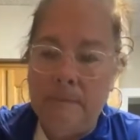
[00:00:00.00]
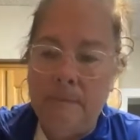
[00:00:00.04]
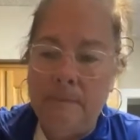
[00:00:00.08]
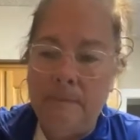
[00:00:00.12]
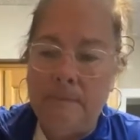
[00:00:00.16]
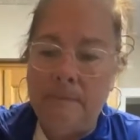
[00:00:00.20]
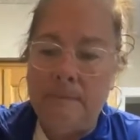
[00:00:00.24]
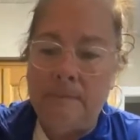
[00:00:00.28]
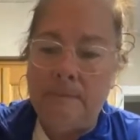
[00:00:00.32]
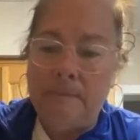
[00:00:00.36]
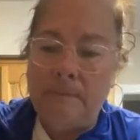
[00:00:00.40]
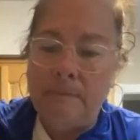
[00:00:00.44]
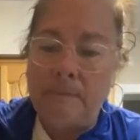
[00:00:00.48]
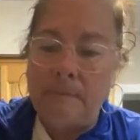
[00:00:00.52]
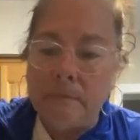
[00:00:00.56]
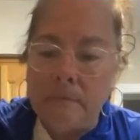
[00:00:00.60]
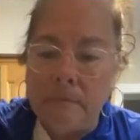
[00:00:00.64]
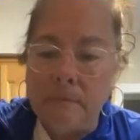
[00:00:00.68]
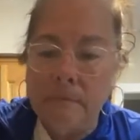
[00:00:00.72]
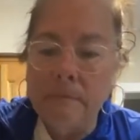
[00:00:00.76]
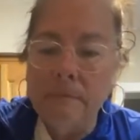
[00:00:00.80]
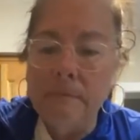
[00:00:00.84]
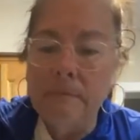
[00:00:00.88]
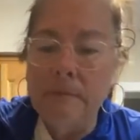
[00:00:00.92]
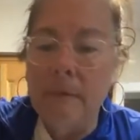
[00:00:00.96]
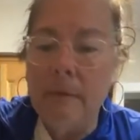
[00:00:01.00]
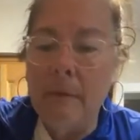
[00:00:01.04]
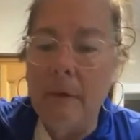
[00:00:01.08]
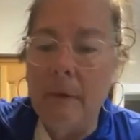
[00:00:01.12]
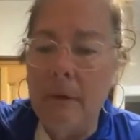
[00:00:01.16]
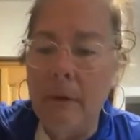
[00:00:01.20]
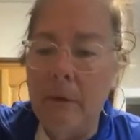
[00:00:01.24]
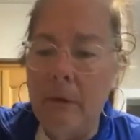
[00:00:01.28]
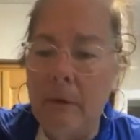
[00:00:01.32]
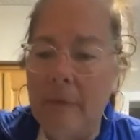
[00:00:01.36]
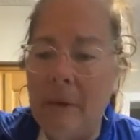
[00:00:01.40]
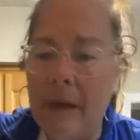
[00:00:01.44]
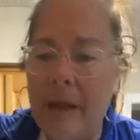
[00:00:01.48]
Ooh,
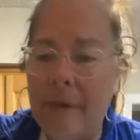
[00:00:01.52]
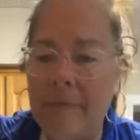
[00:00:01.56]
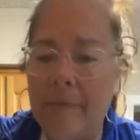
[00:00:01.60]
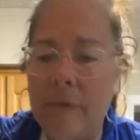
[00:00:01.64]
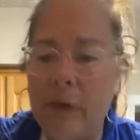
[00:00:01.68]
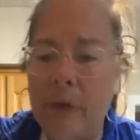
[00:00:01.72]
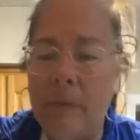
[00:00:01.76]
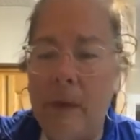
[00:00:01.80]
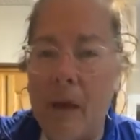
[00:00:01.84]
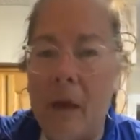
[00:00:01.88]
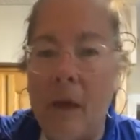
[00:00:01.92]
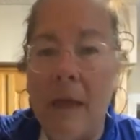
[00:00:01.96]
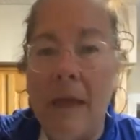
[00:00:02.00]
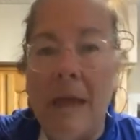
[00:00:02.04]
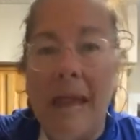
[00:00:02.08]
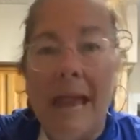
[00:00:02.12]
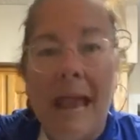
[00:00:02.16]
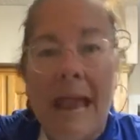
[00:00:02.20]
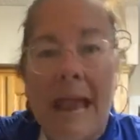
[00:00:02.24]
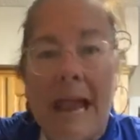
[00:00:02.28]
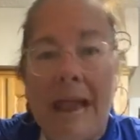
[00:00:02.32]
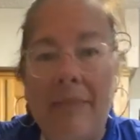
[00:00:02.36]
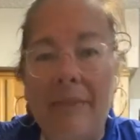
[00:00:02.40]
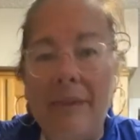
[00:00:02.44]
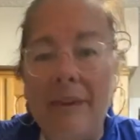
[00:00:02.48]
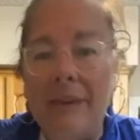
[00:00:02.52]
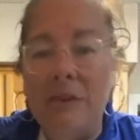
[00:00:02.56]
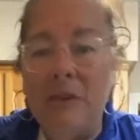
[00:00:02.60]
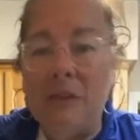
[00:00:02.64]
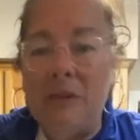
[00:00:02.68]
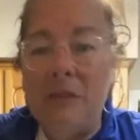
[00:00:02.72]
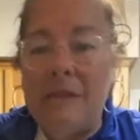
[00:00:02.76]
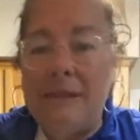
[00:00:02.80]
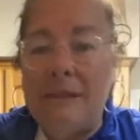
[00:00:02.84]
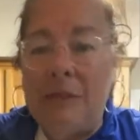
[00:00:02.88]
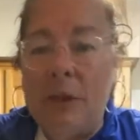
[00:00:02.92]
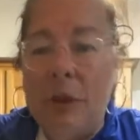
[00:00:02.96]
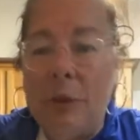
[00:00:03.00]
got a fur ball. And then you
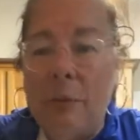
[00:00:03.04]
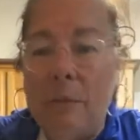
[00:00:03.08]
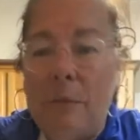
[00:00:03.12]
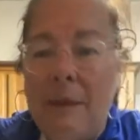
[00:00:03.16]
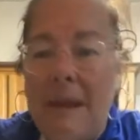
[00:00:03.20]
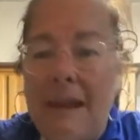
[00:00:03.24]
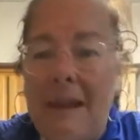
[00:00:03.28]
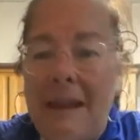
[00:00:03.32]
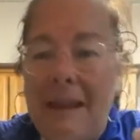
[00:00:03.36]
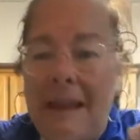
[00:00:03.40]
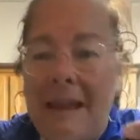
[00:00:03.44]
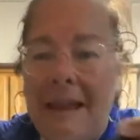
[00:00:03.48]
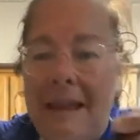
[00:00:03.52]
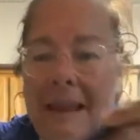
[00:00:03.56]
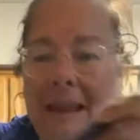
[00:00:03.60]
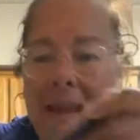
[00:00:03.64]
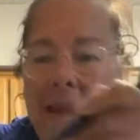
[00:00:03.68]
just scoop it,